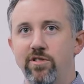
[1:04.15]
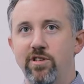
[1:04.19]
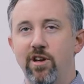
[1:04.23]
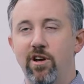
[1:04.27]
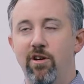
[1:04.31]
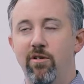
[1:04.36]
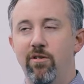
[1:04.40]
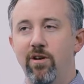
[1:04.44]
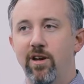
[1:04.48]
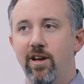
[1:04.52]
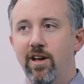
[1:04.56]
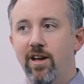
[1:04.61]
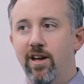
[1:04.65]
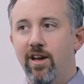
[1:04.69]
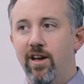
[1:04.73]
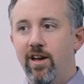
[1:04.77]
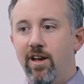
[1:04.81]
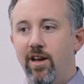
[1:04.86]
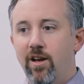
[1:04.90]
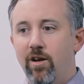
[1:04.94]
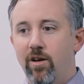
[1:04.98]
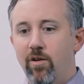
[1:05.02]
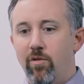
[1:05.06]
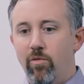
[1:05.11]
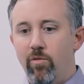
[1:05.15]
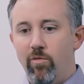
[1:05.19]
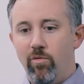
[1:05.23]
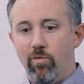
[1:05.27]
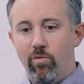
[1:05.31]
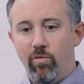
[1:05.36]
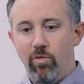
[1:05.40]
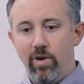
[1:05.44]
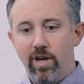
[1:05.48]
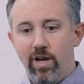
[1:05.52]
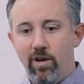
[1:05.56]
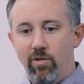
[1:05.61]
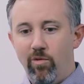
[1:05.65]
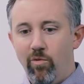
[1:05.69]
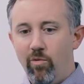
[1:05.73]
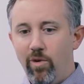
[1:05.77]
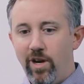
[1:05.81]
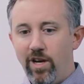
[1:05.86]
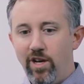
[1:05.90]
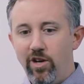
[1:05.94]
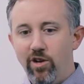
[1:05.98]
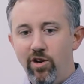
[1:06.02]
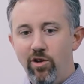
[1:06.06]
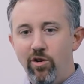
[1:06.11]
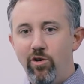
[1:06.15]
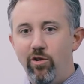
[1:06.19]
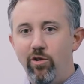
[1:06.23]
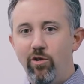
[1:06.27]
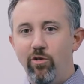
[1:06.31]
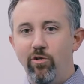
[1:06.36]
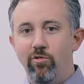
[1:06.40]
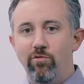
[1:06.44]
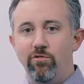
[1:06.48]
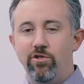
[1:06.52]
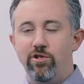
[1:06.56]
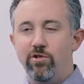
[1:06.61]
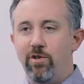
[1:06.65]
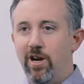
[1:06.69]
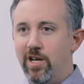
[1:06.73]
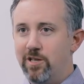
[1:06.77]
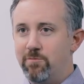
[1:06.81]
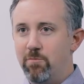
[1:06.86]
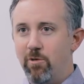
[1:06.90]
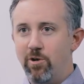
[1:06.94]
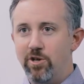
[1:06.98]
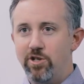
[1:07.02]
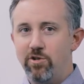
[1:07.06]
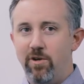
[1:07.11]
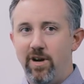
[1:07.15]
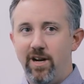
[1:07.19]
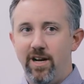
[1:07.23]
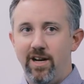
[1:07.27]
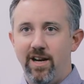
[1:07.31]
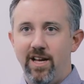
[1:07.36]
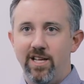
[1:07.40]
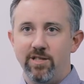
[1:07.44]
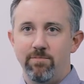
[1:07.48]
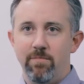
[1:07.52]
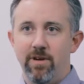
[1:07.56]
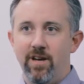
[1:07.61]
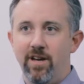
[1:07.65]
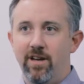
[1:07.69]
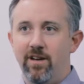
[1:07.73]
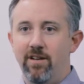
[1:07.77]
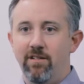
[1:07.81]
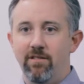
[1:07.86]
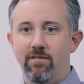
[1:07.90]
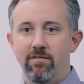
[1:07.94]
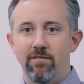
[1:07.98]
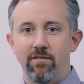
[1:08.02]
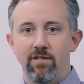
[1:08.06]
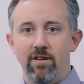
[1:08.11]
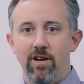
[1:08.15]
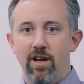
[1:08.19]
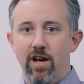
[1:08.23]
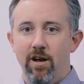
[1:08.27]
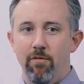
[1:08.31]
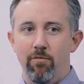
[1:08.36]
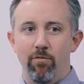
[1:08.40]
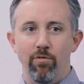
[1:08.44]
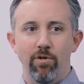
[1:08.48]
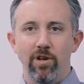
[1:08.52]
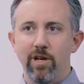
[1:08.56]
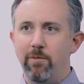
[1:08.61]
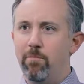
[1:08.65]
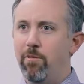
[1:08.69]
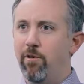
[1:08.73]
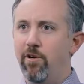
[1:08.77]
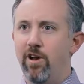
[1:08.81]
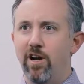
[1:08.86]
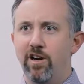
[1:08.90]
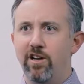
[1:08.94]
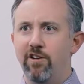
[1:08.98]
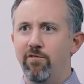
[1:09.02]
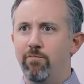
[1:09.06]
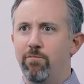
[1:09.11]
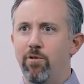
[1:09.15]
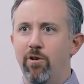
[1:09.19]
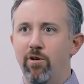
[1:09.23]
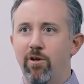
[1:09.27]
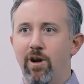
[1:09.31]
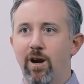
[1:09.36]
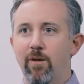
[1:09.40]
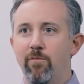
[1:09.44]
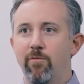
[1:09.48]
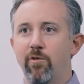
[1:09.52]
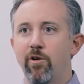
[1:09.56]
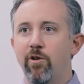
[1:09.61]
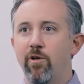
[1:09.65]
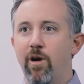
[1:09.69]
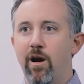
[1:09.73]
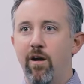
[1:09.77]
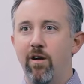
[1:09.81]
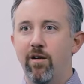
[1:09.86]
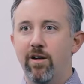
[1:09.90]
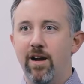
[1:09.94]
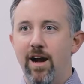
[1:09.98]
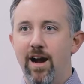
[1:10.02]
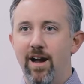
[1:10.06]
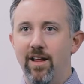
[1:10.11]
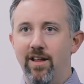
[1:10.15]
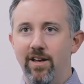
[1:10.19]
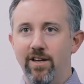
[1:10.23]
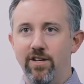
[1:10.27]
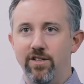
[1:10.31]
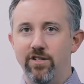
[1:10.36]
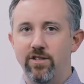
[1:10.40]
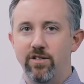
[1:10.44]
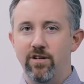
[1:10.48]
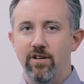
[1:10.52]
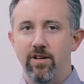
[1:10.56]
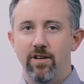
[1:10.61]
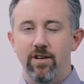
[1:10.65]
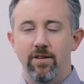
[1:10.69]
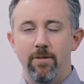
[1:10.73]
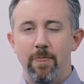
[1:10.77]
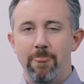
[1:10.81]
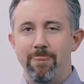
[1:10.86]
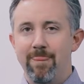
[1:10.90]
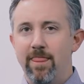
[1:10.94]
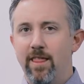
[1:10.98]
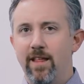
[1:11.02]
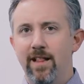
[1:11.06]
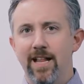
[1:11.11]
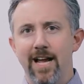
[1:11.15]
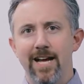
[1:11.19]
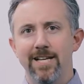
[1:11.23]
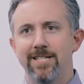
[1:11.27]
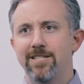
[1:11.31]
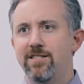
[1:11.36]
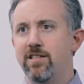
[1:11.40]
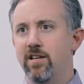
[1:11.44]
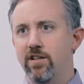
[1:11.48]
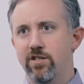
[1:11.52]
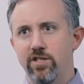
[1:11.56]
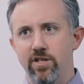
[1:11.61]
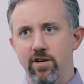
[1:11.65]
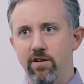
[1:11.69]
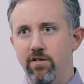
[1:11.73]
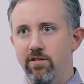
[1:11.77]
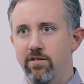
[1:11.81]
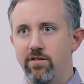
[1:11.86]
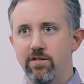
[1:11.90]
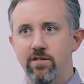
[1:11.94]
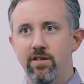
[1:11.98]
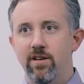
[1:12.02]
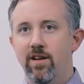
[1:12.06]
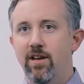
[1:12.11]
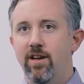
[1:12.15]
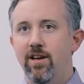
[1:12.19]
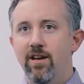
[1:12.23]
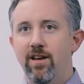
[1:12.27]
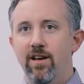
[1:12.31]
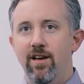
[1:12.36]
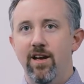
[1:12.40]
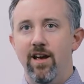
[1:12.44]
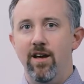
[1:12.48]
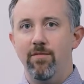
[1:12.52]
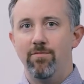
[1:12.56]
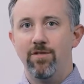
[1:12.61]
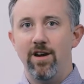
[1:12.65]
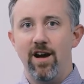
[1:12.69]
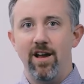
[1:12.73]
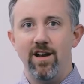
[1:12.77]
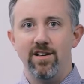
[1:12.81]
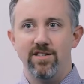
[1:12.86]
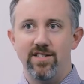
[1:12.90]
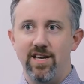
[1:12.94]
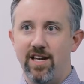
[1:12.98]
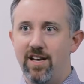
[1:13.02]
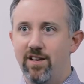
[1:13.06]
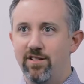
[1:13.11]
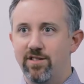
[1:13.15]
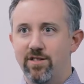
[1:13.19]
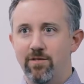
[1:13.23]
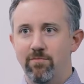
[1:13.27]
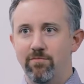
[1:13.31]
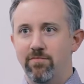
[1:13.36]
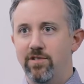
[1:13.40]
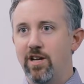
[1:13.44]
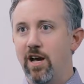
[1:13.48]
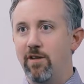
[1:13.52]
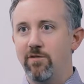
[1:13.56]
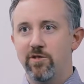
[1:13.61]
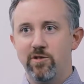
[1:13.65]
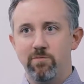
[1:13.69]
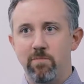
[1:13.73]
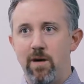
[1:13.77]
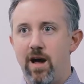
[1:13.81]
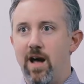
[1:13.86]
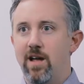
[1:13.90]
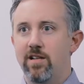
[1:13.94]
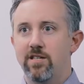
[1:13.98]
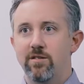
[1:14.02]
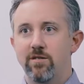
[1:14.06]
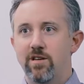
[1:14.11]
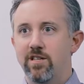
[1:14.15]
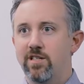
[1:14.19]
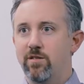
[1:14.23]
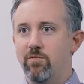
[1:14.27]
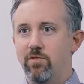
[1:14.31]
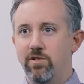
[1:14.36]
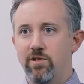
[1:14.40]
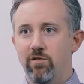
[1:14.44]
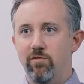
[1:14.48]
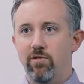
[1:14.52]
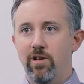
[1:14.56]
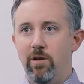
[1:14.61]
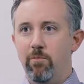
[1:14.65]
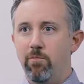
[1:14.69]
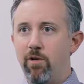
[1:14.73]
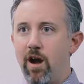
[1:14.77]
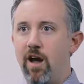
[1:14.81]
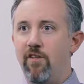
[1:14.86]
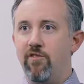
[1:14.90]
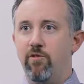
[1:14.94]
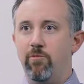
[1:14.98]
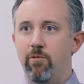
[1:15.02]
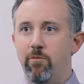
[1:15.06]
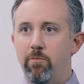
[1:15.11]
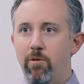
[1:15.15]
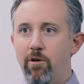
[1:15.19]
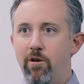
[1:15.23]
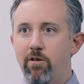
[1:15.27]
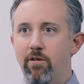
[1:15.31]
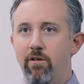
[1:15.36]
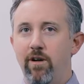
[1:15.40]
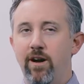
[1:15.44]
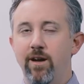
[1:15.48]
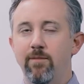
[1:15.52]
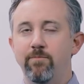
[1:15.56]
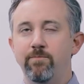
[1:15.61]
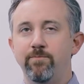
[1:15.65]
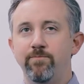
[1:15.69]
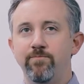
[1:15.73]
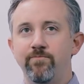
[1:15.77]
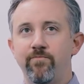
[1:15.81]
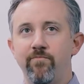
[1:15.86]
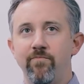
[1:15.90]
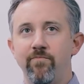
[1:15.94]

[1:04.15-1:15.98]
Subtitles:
So we knew transport training has been a really productive program for Crowder College the last 6 years. Got us out of some tough spots because it was a really profitable program.